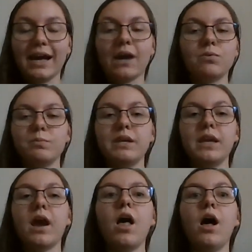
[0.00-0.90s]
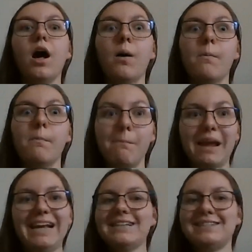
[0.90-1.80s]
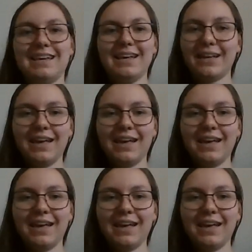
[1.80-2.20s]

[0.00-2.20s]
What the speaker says: that would be amazing.